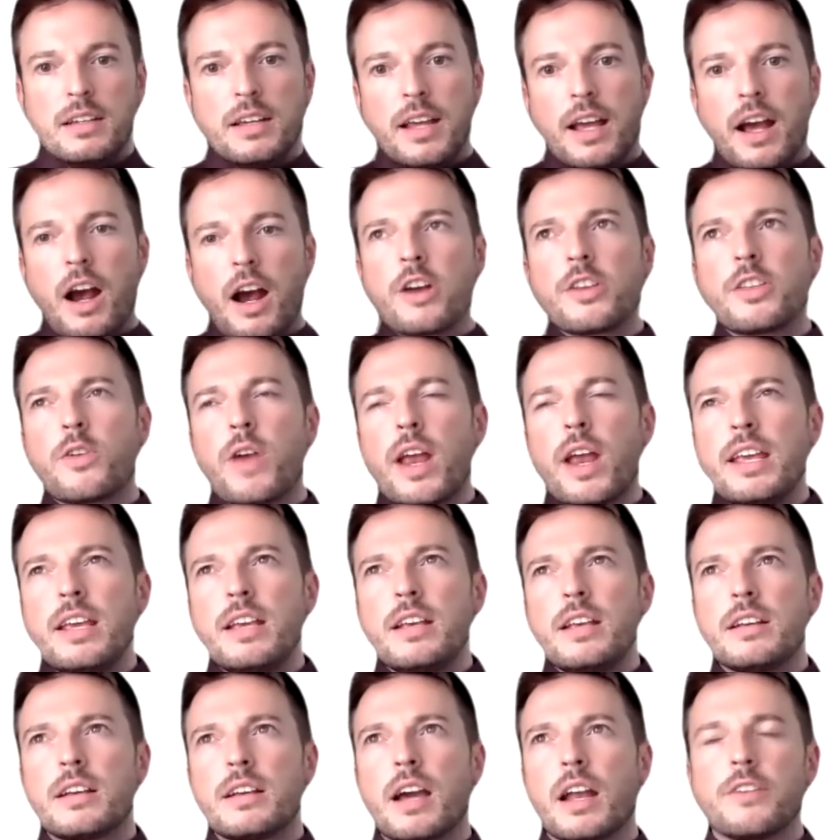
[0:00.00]
are there
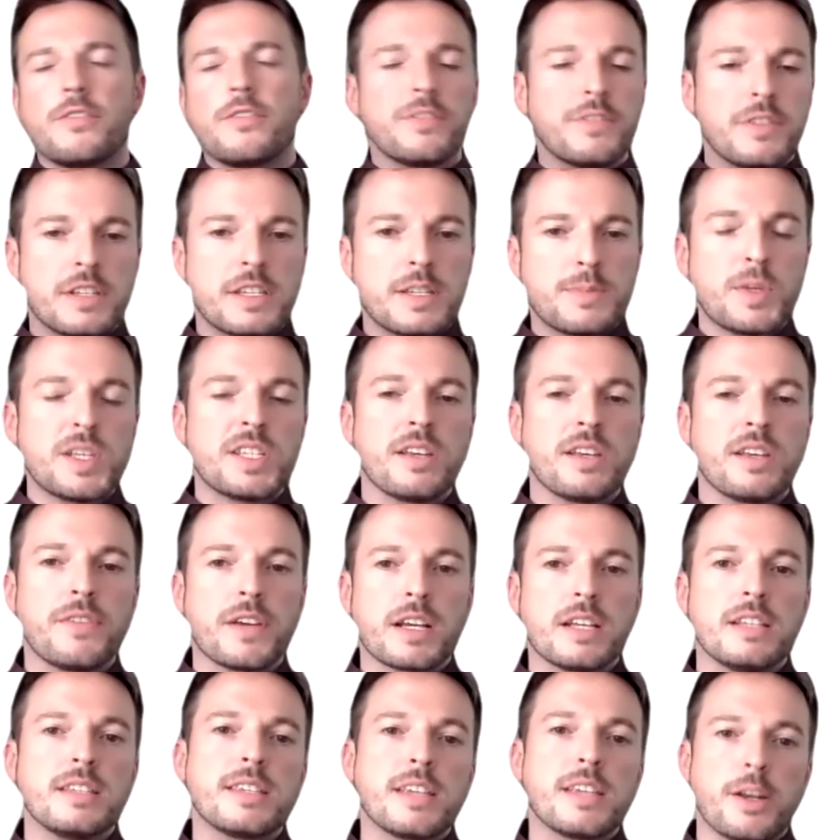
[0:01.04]
any kind of specific
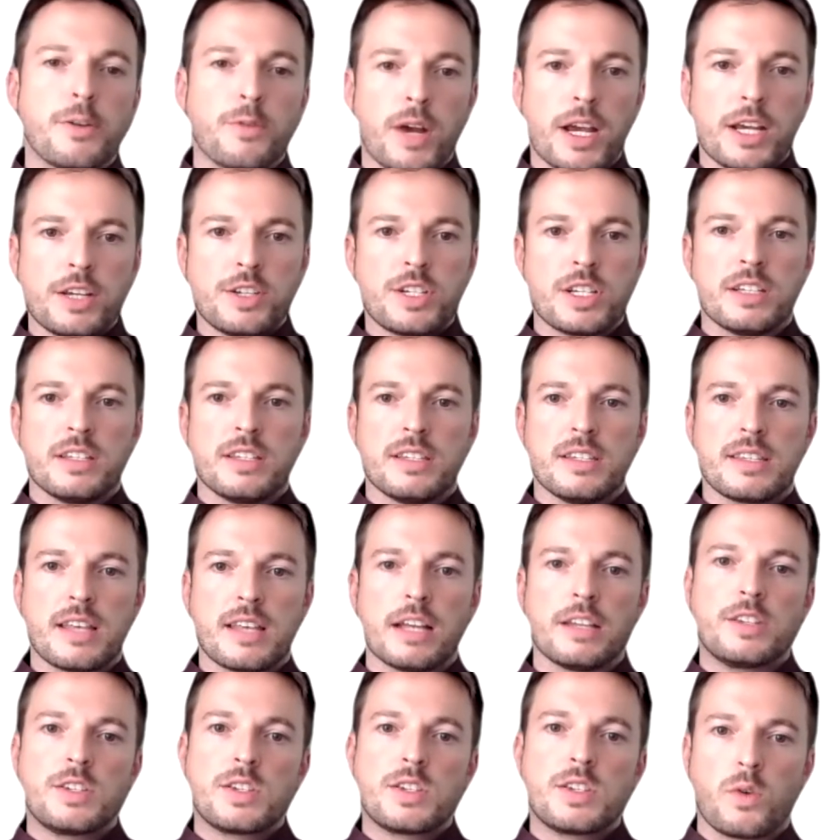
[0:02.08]
considerations that
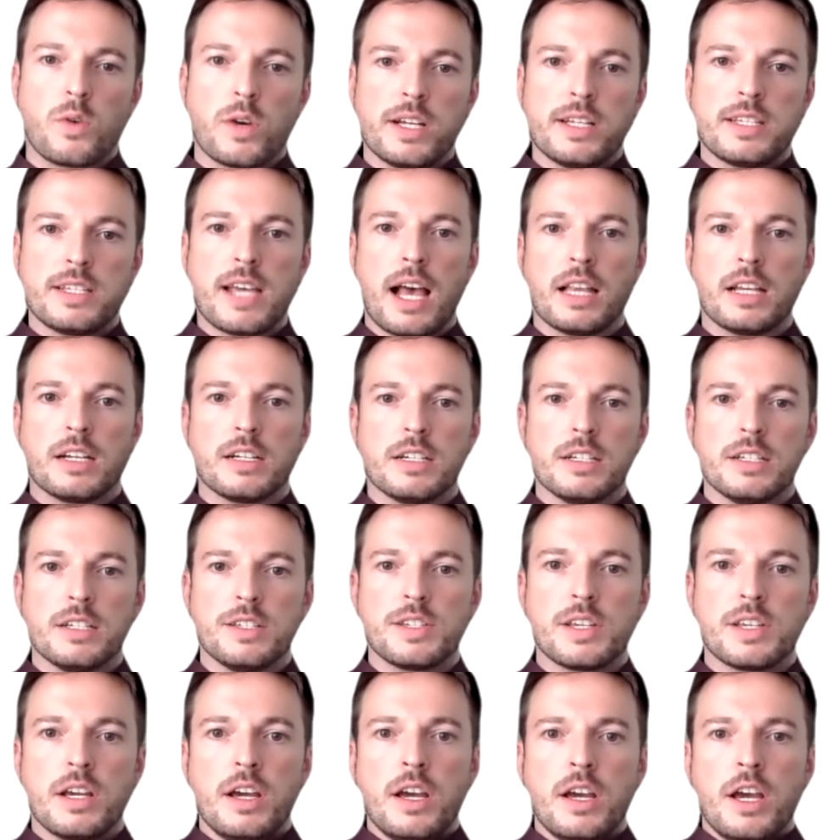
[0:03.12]
storytellers
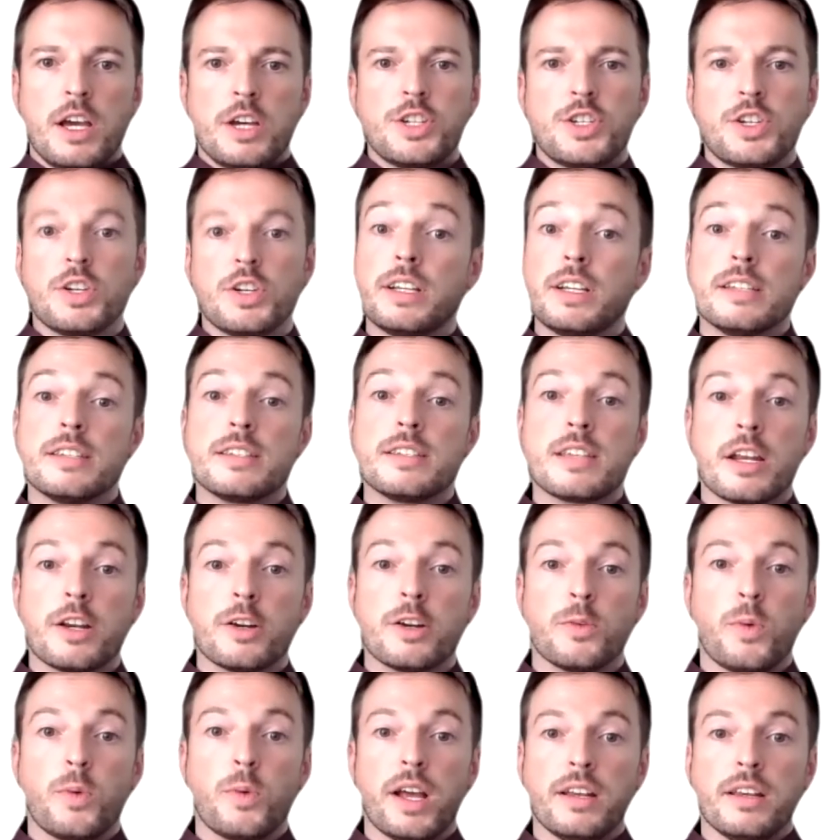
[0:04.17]
should consider
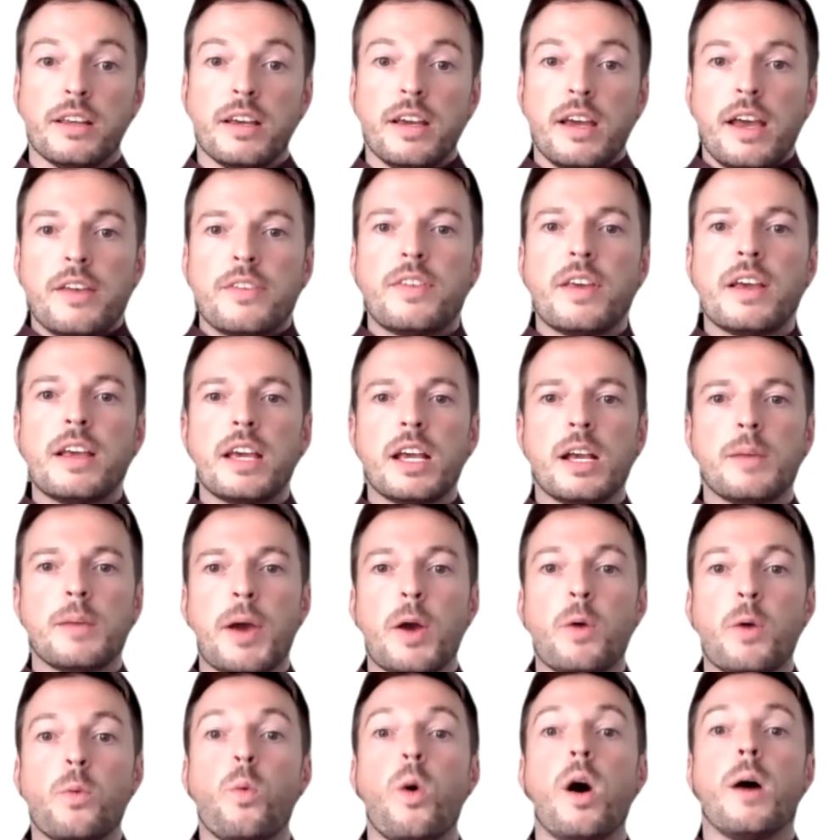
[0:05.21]
when thinking
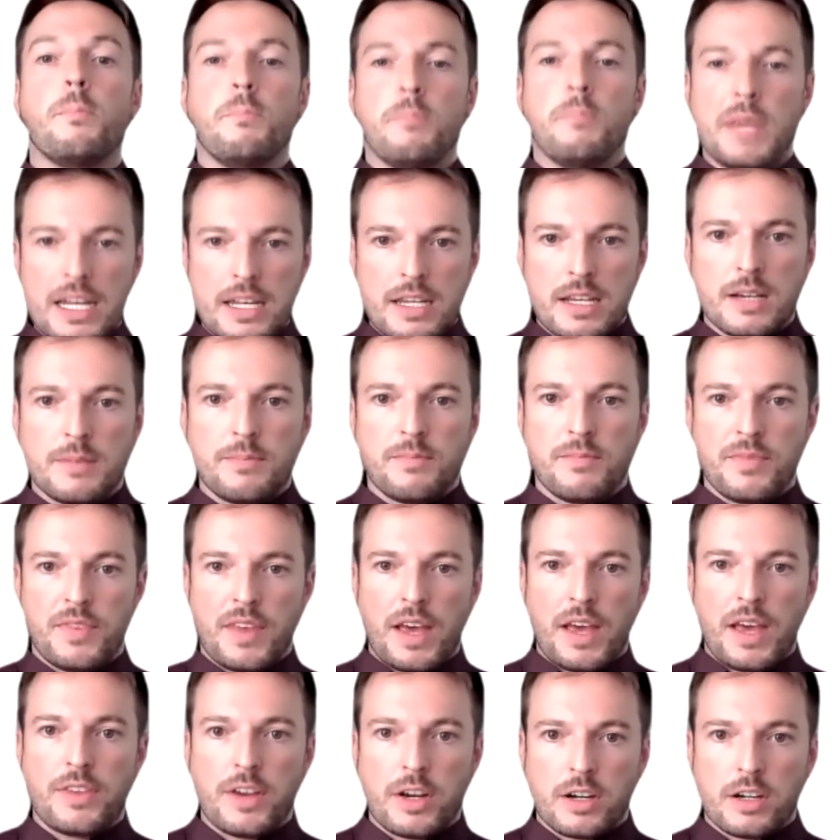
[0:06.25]
about what medium
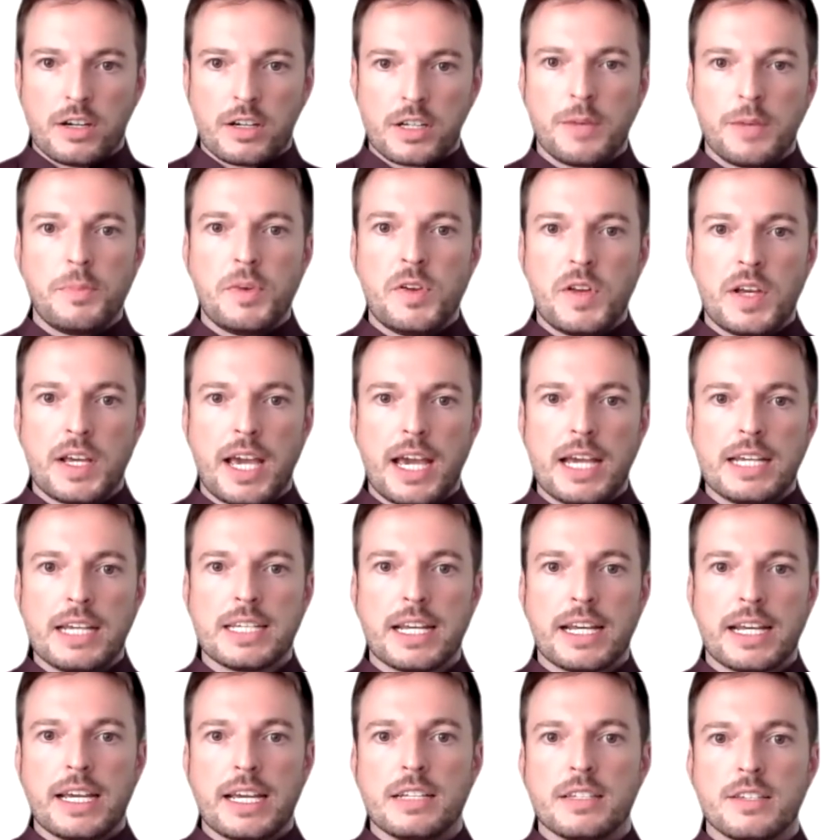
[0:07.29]
that they're communicating
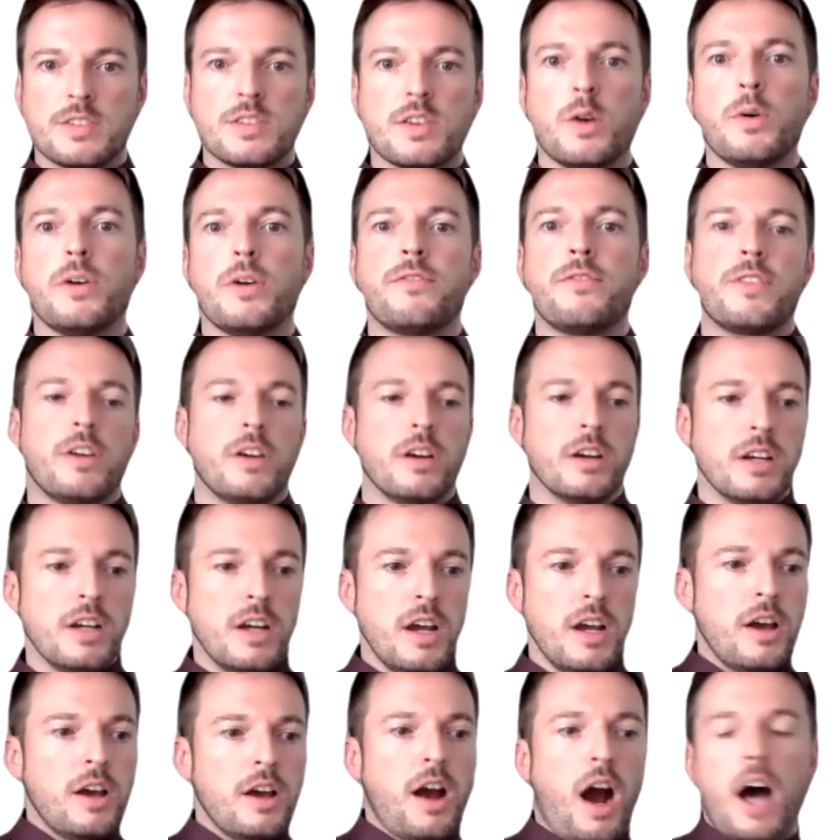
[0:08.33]
in? So if they're
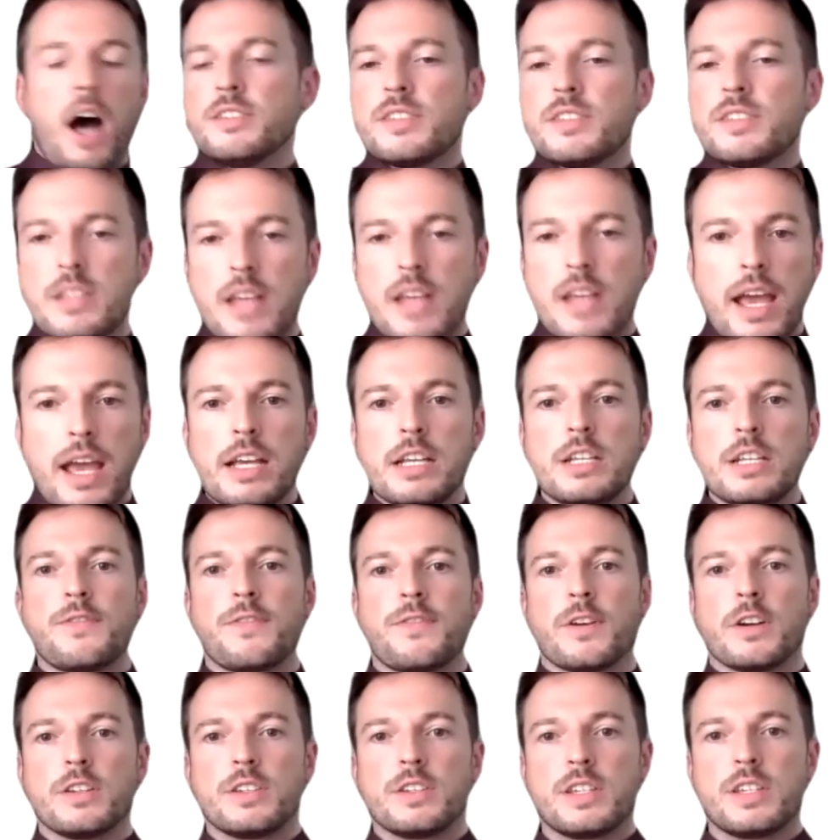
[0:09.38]
on stage
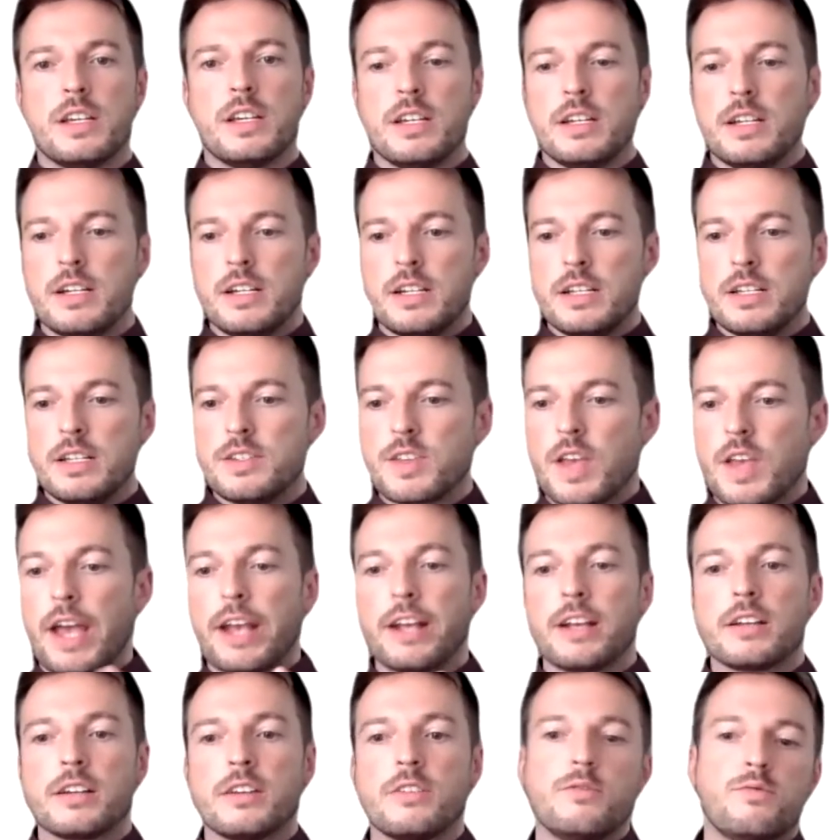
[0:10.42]
versus
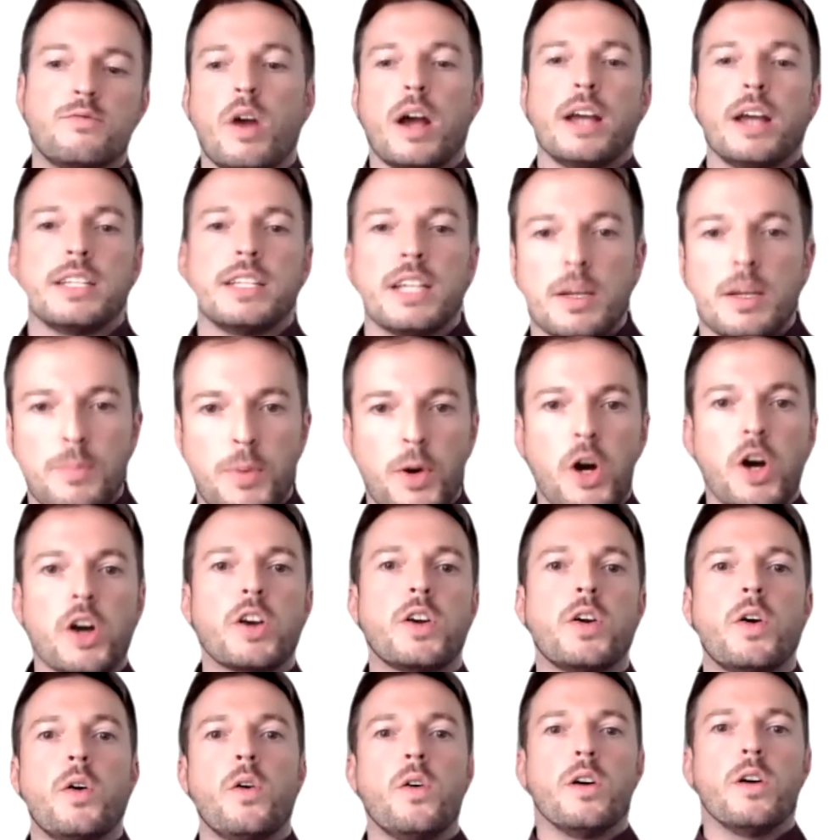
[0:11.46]
like writing a book
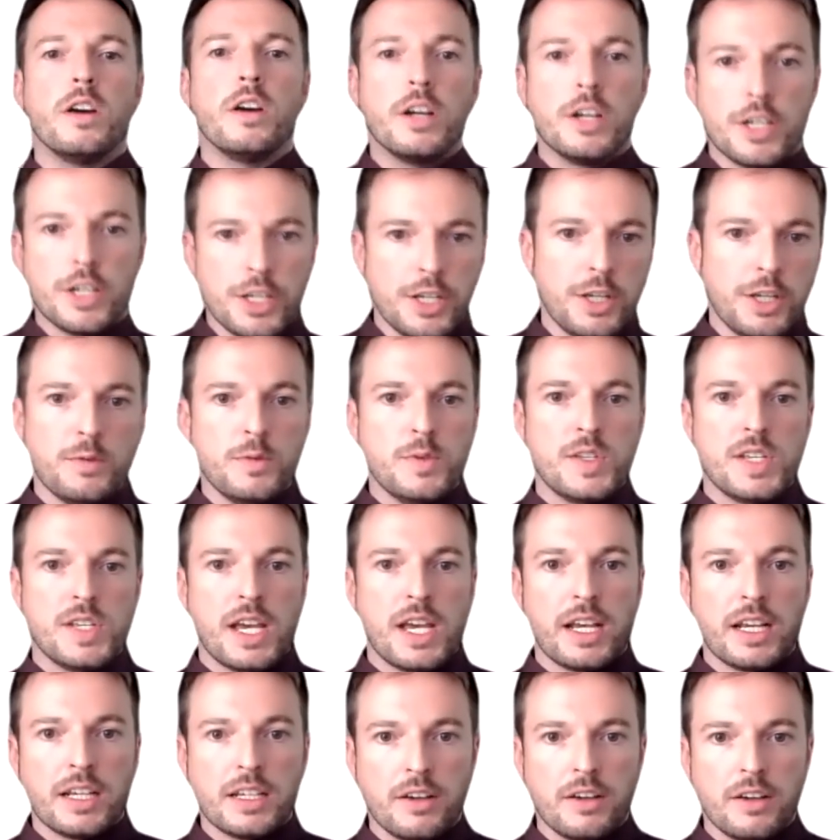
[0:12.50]
or
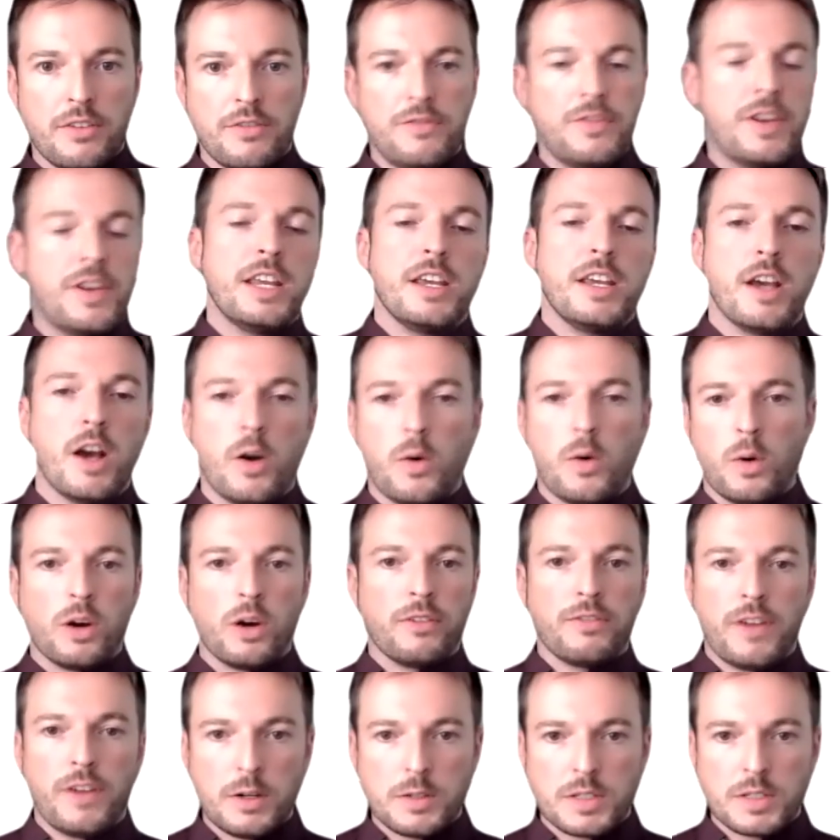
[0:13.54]
using video or
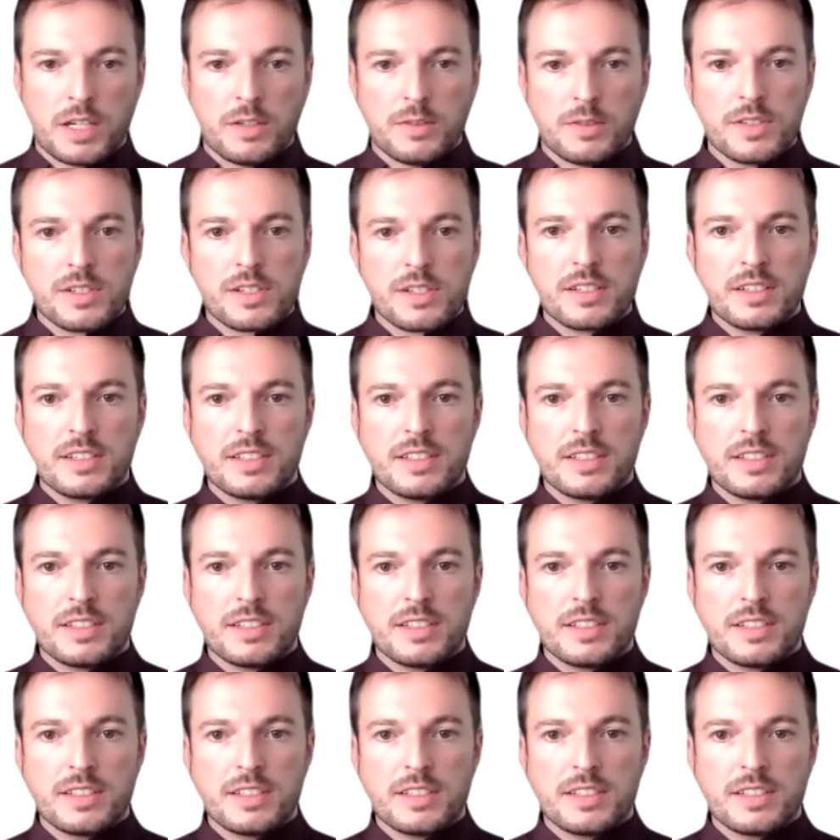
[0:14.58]
photos.